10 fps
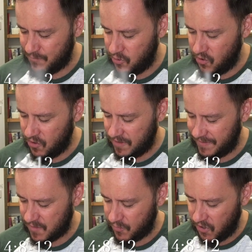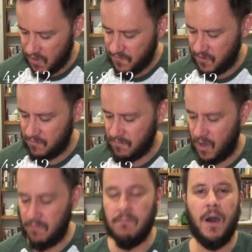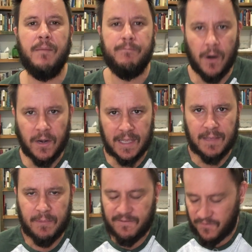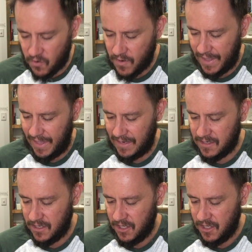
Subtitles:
poured this perfume on my body beforehand